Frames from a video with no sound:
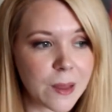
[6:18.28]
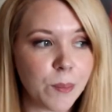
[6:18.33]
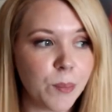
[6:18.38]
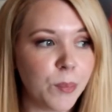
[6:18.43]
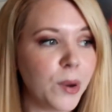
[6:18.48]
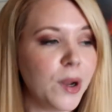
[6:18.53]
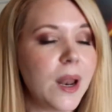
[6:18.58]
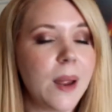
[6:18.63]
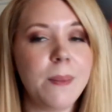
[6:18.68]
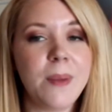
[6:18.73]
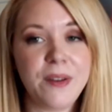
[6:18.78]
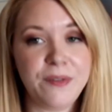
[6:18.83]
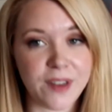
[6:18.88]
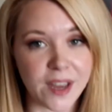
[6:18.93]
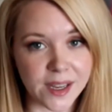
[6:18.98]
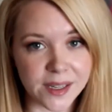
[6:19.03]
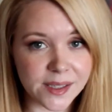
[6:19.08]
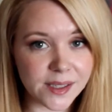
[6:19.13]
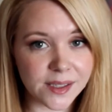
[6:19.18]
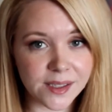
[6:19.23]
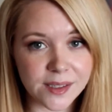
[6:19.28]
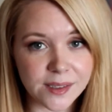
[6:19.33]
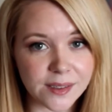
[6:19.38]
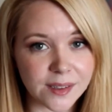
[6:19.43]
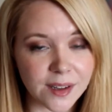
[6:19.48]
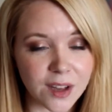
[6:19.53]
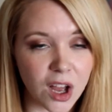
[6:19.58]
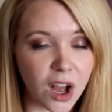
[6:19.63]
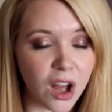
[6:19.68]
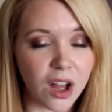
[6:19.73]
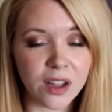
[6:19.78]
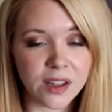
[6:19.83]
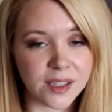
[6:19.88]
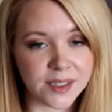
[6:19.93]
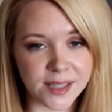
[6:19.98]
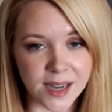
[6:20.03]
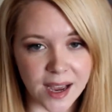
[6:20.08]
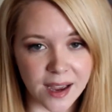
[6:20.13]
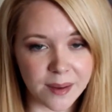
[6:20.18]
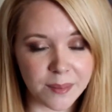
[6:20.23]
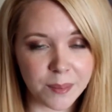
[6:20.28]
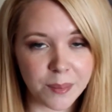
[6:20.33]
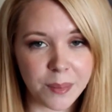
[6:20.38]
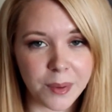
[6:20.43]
put on my face all the time,